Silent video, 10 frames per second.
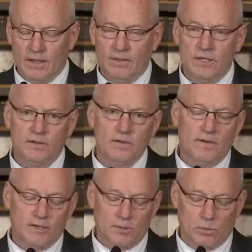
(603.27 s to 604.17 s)
This
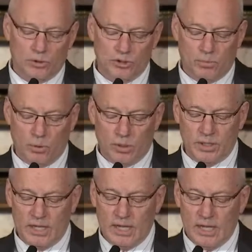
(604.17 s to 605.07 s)
investment will
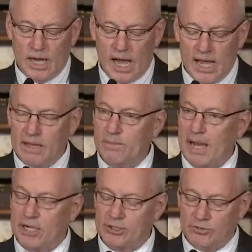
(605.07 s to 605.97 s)
support
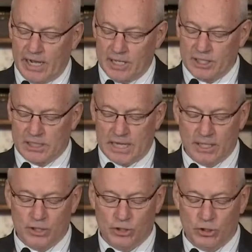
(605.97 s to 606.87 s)
high-impact strategies like
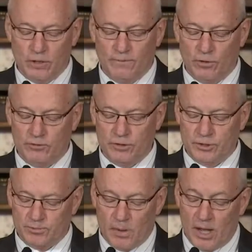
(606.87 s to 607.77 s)
ensuring first
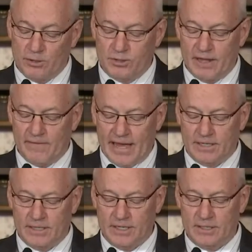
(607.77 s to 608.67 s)
responders have
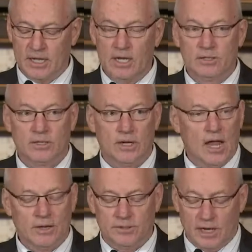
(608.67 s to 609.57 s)
access to
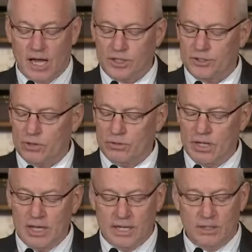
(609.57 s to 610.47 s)
naloxone,
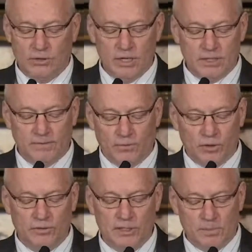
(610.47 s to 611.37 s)
increasing
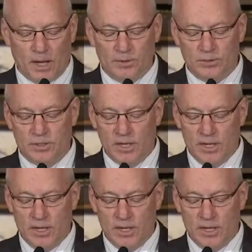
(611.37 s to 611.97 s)
first responders